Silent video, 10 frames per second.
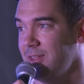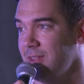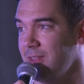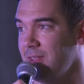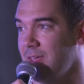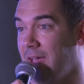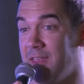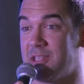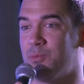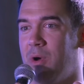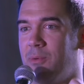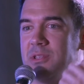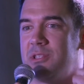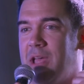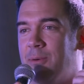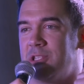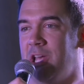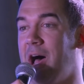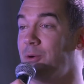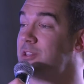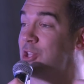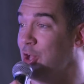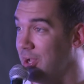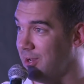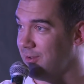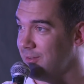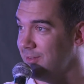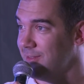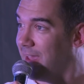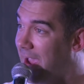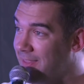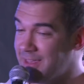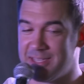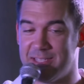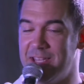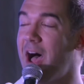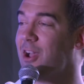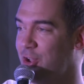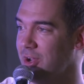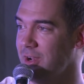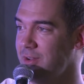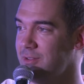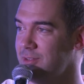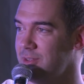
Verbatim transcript: Right. And this is what was I was taught was good, and this is not good.